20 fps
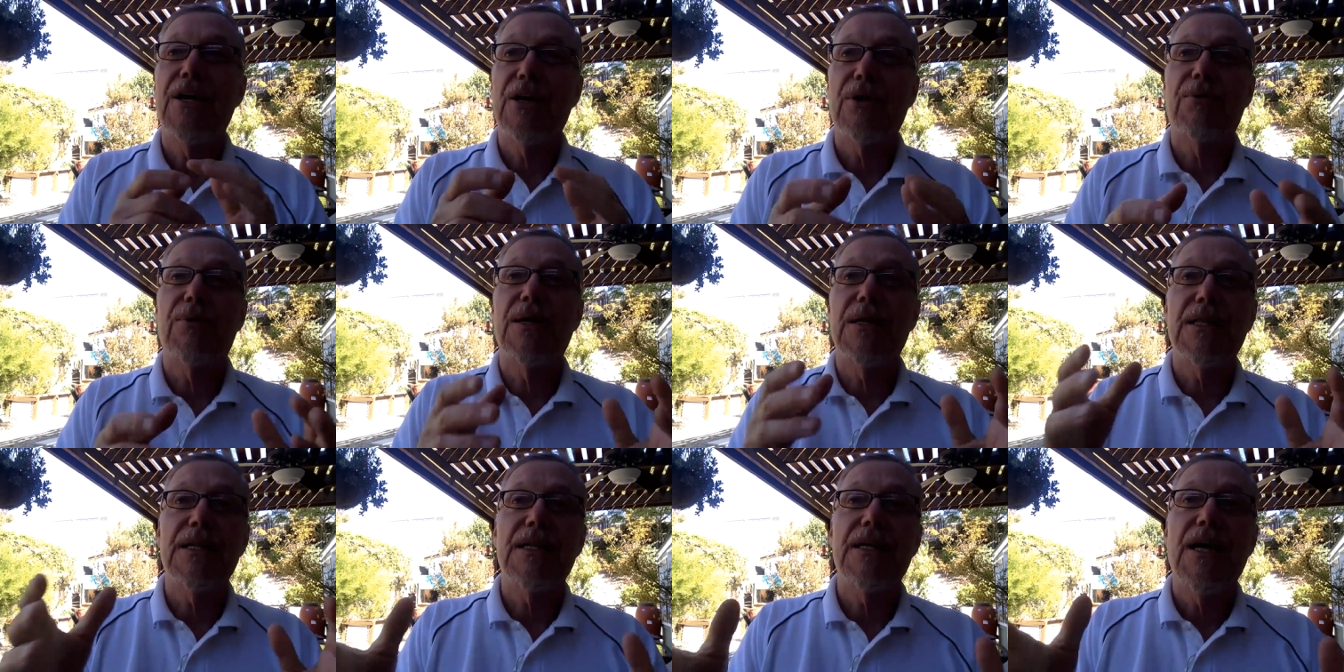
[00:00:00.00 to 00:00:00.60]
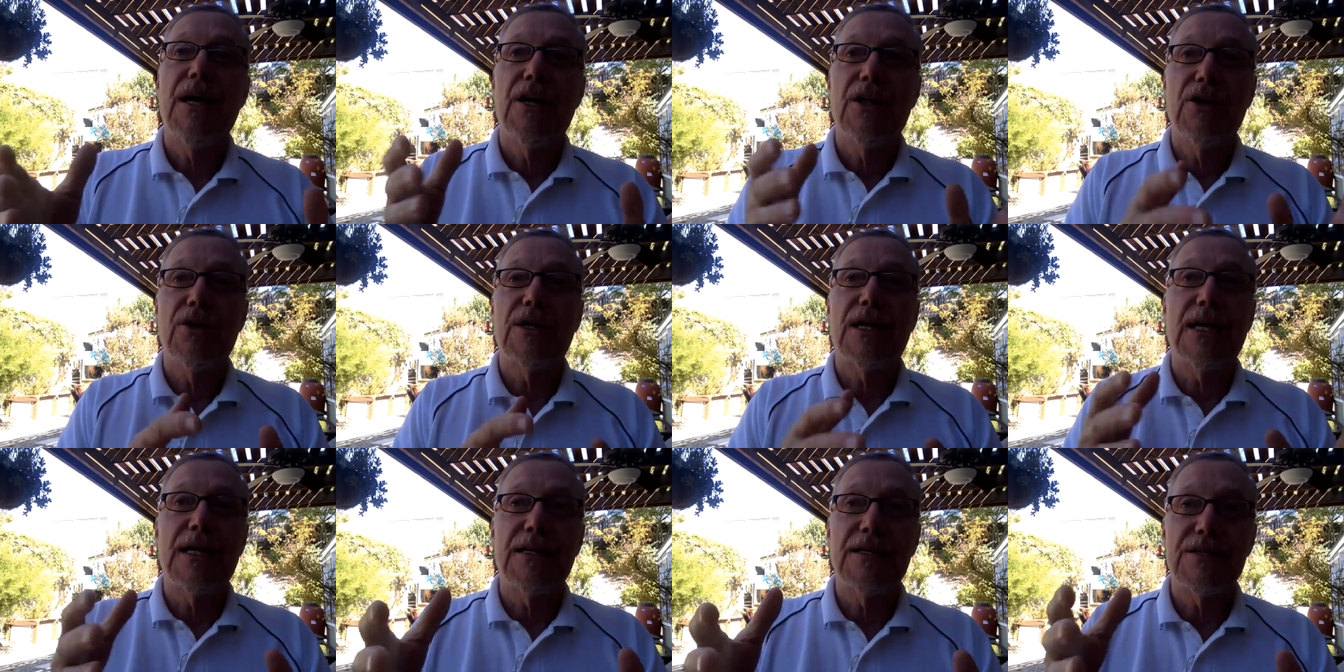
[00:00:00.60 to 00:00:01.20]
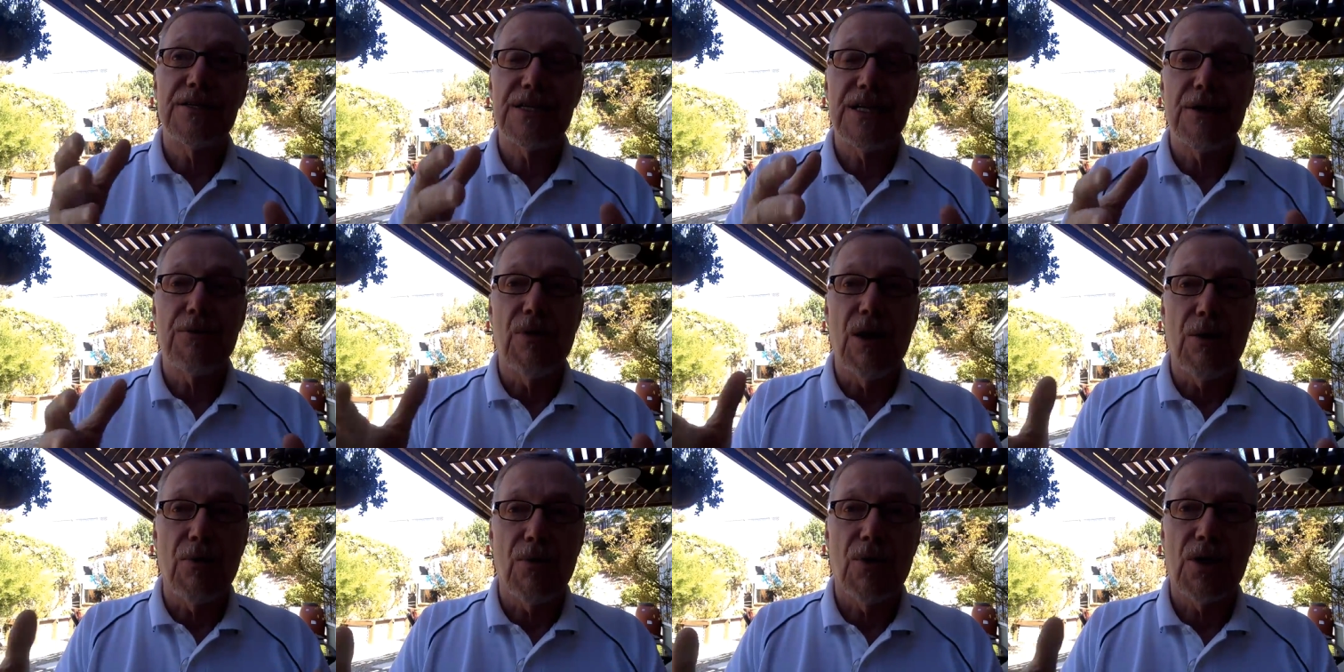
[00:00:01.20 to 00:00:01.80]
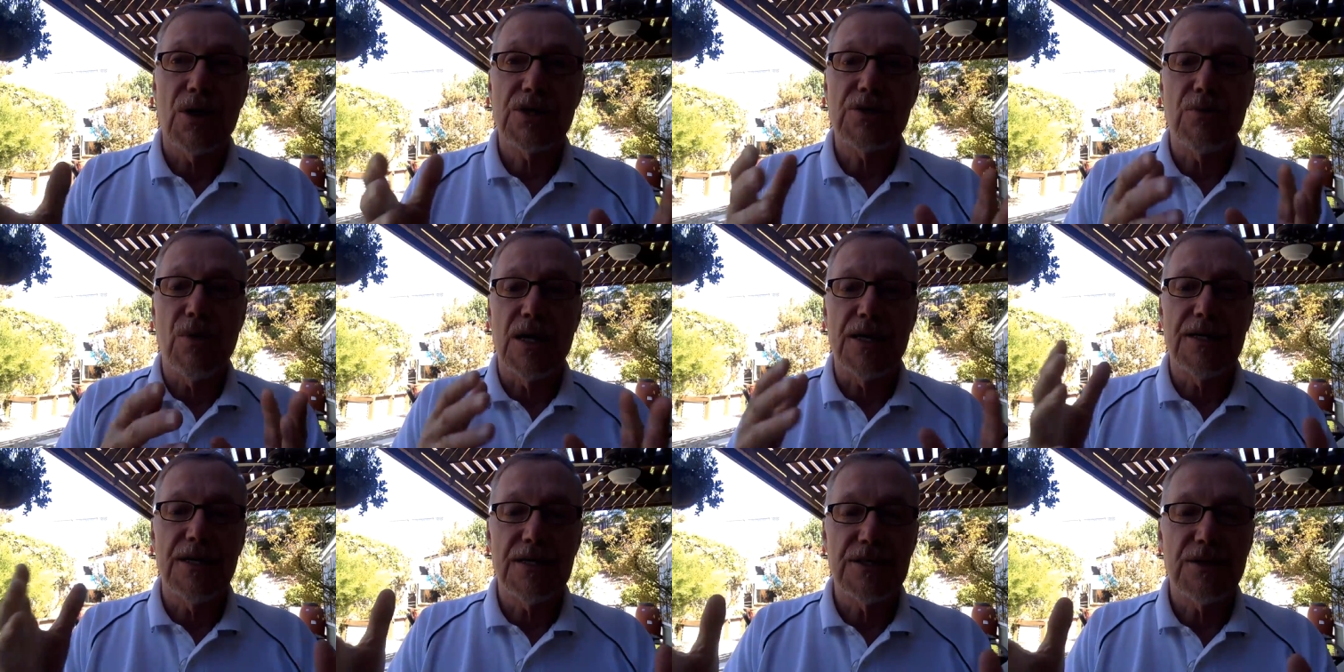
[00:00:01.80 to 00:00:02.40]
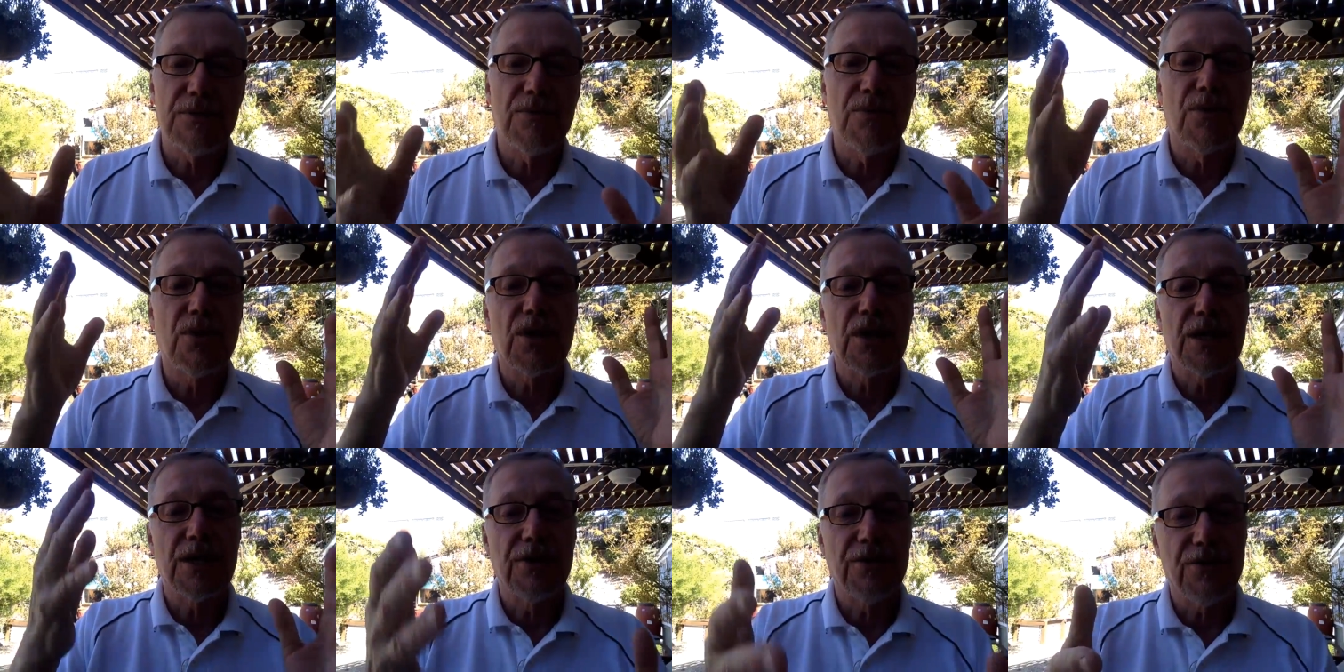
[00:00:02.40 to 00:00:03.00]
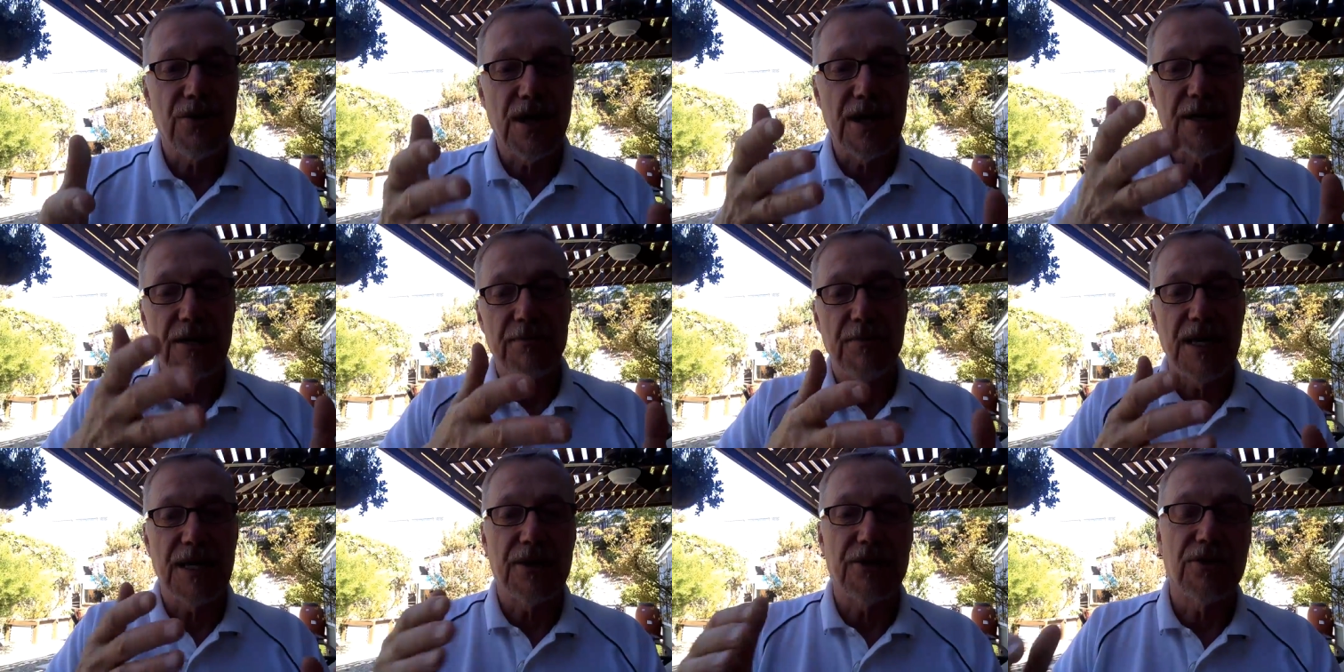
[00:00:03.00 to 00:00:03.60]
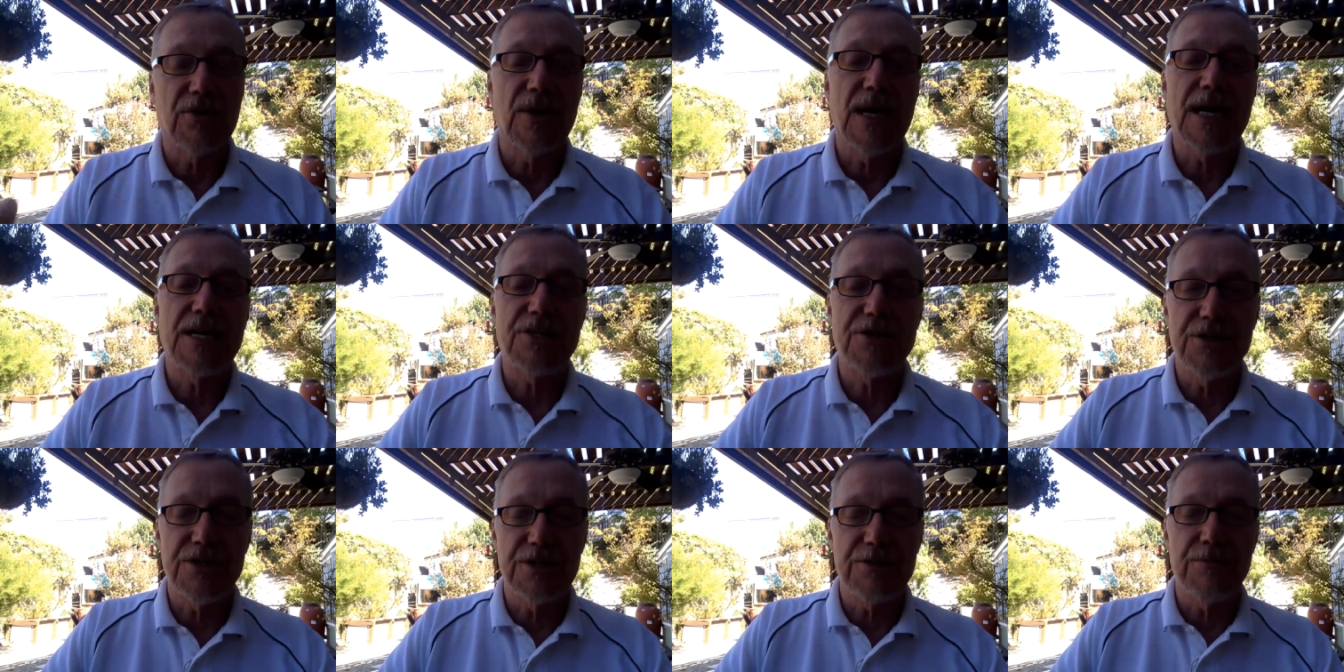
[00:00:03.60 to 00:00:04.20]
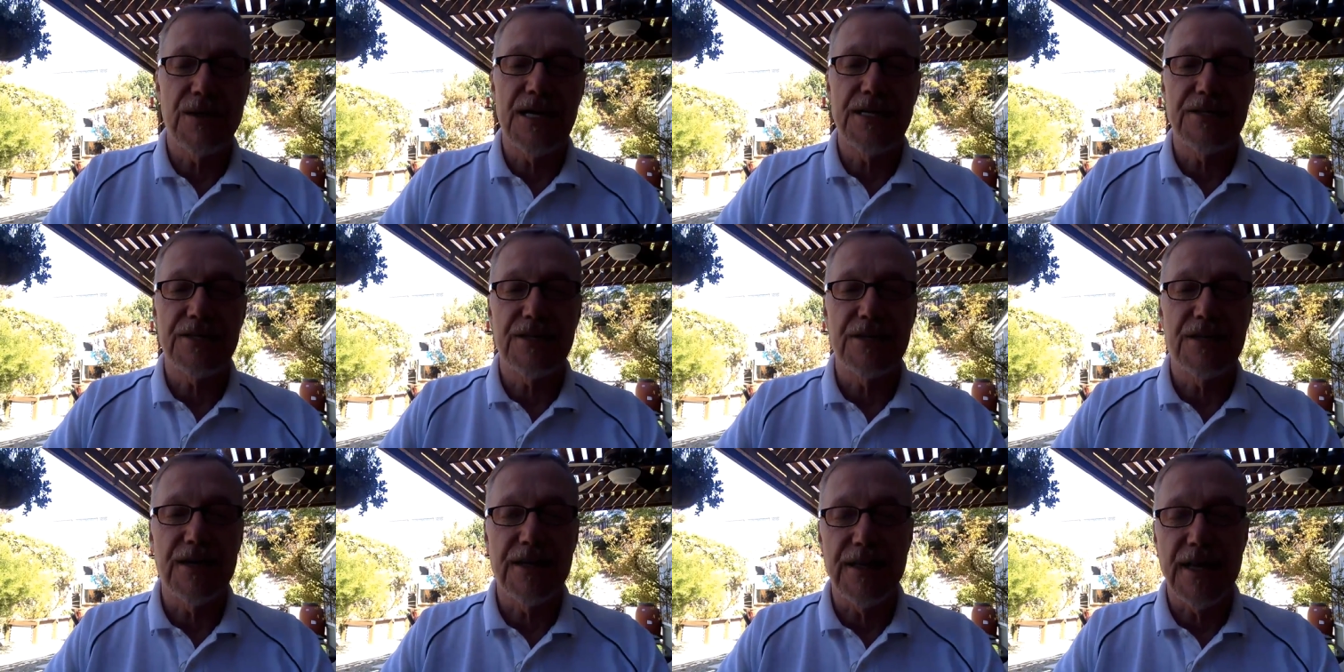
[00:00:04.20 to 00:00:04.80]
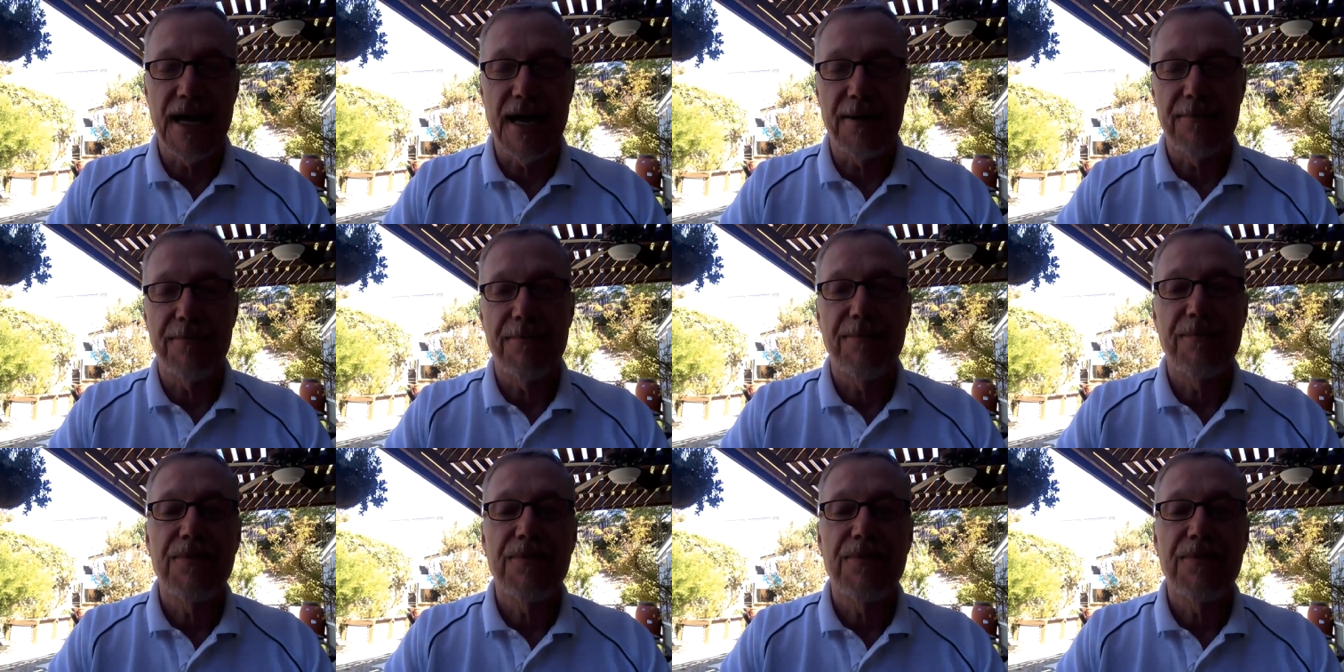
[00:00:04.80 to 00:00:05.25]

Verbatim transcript: you're really looking to see what works, what doesn't work, and trying to make corrections based on that.